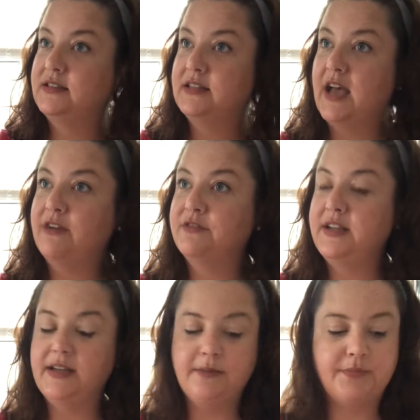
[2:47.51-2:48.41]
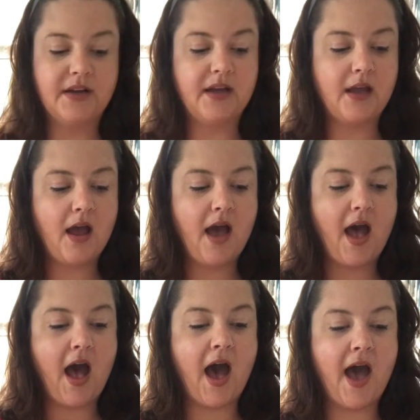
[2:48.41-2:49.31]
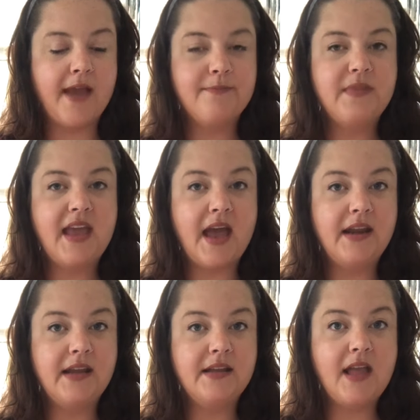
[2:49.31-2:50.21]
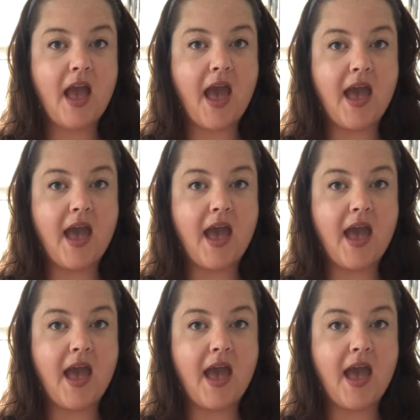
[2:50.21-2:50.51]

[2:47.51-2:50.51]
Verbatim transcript: that reading, but I'm getting